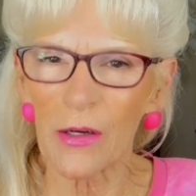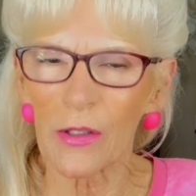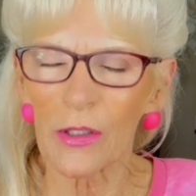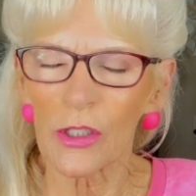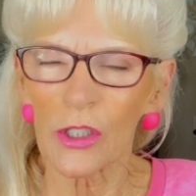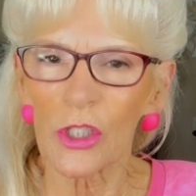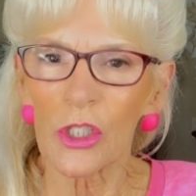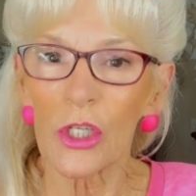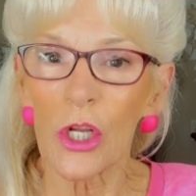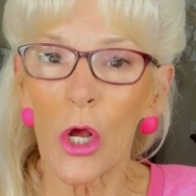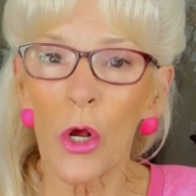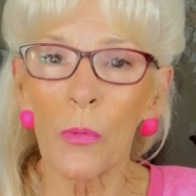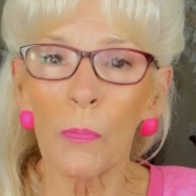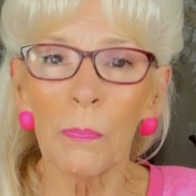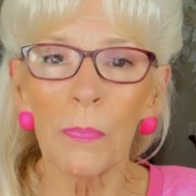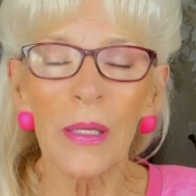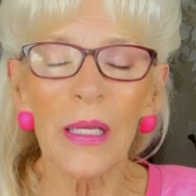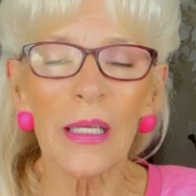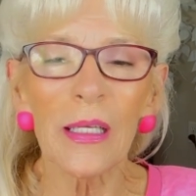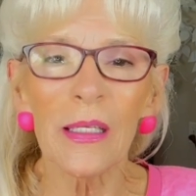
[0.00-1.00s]
Don't
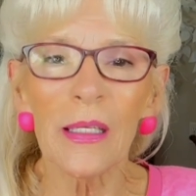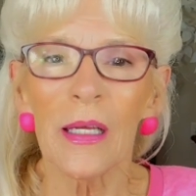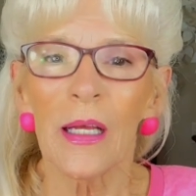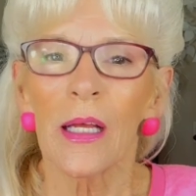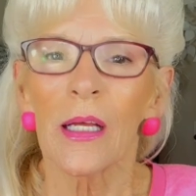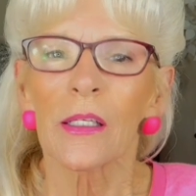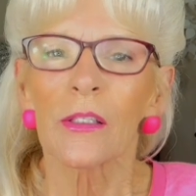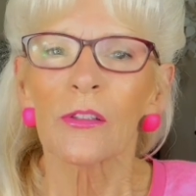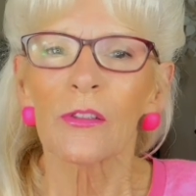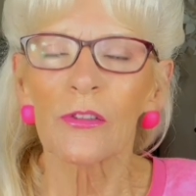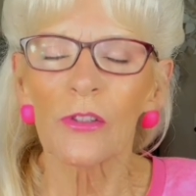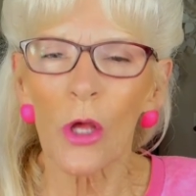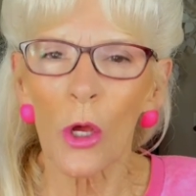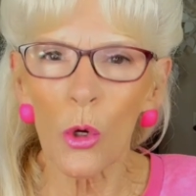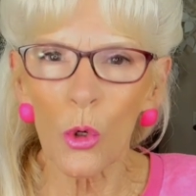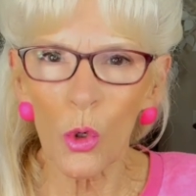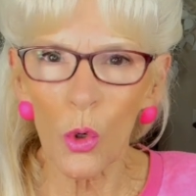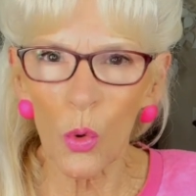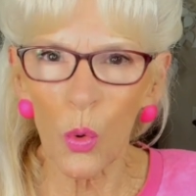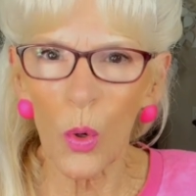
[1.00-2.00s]
be so
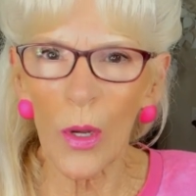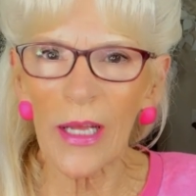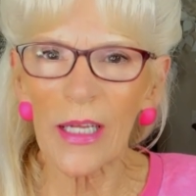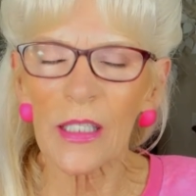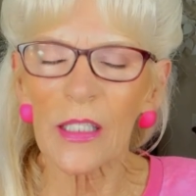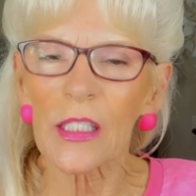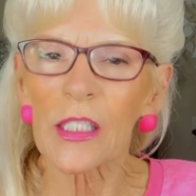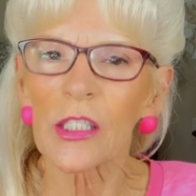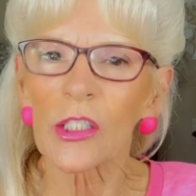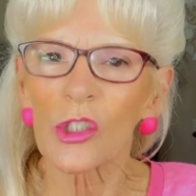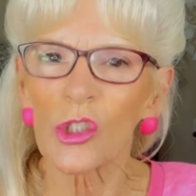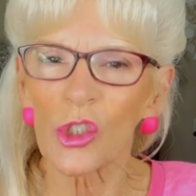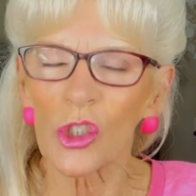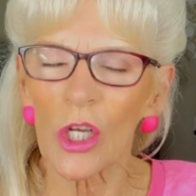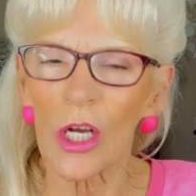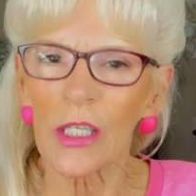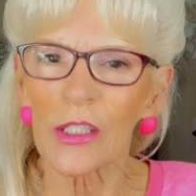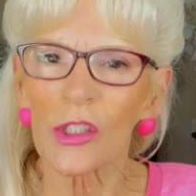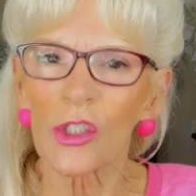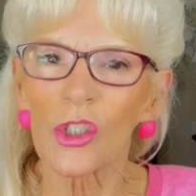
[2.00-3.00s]
quick to
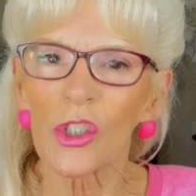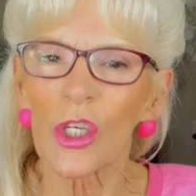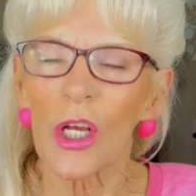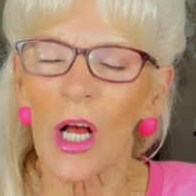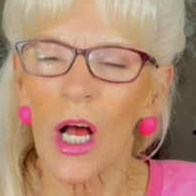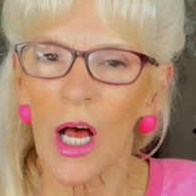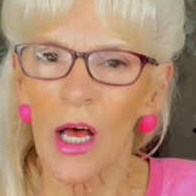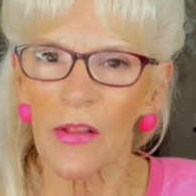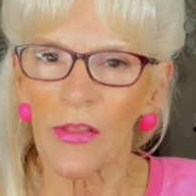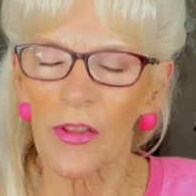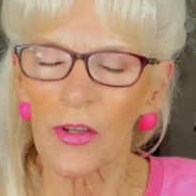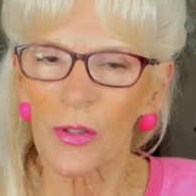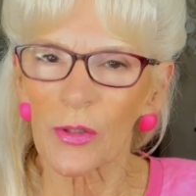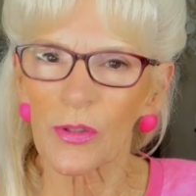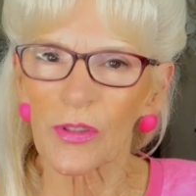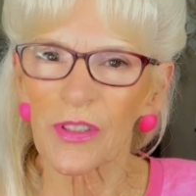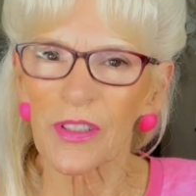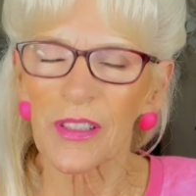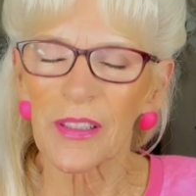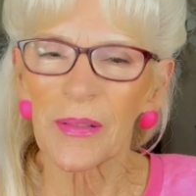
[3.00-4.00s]
judge
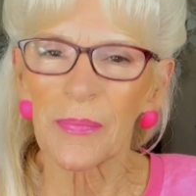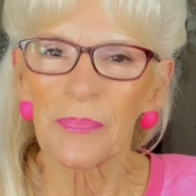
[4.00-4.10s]
others.